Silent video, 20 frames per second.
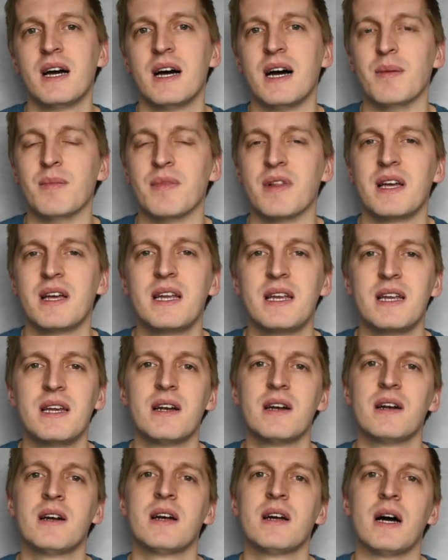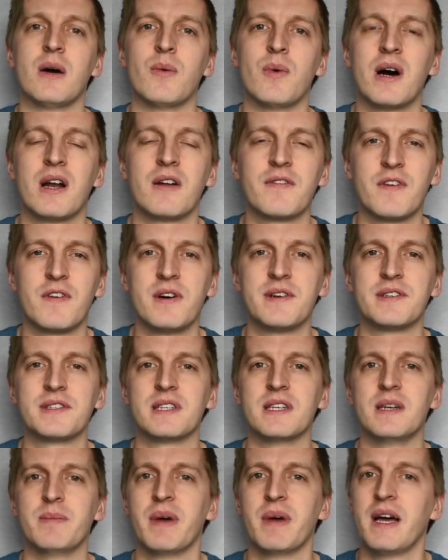I'm laying here, I want to fall
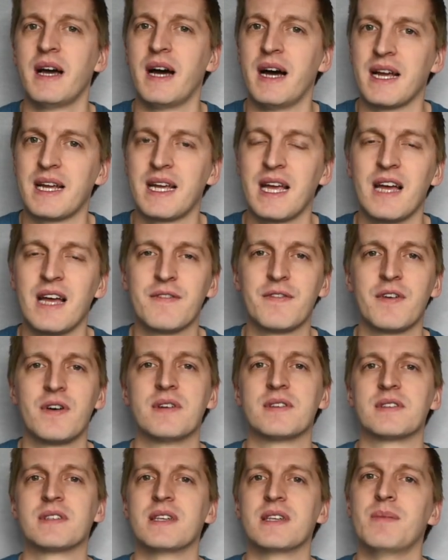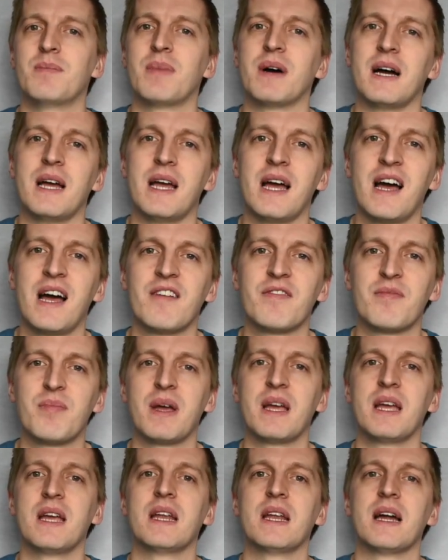asleep, I can't fall asleep, I have
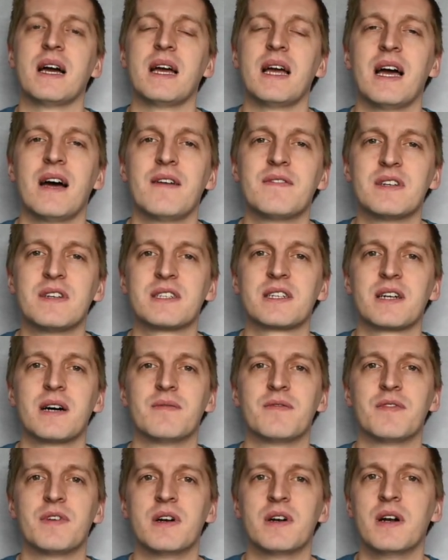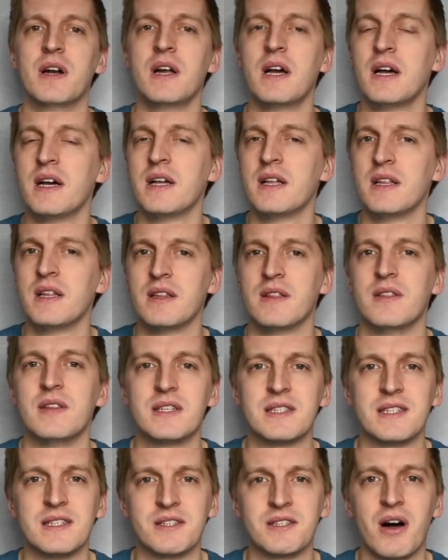pain, I have discomfort.
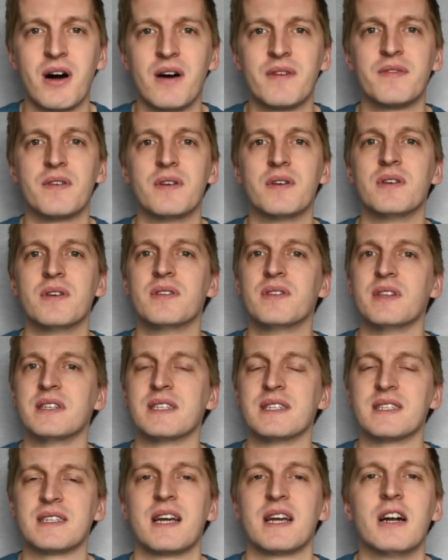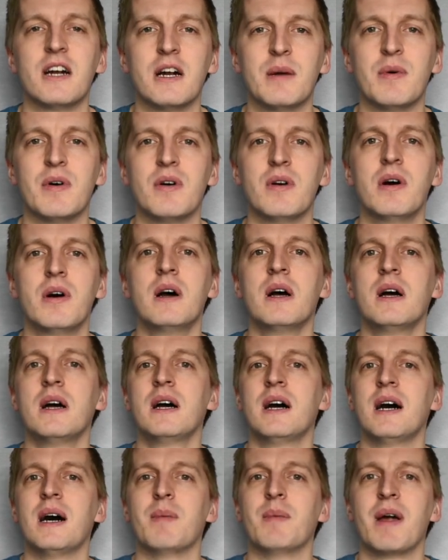This is awful, this is terrible.
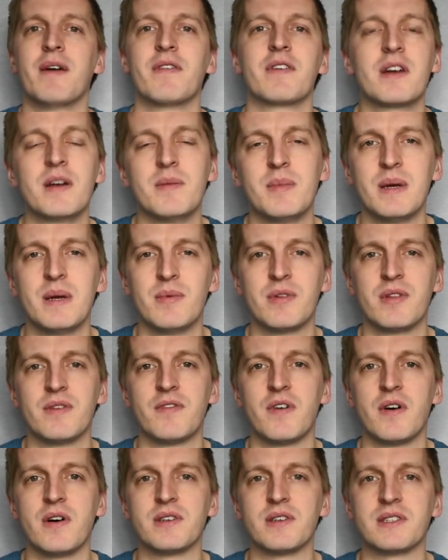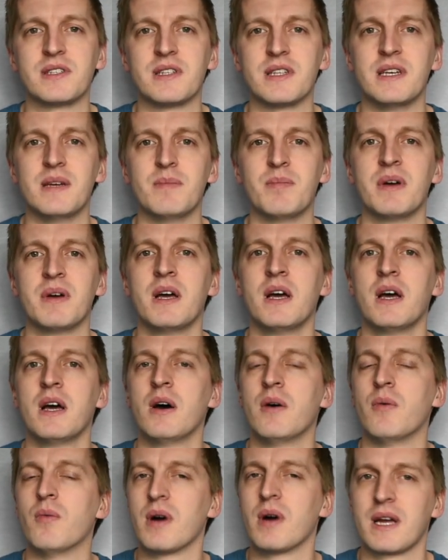I'm never going to be able to fall asleep.
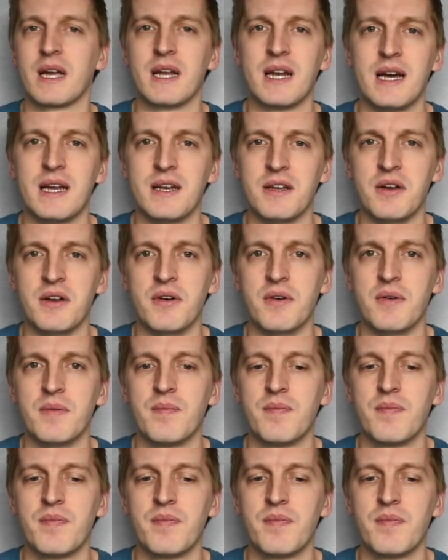What can I do?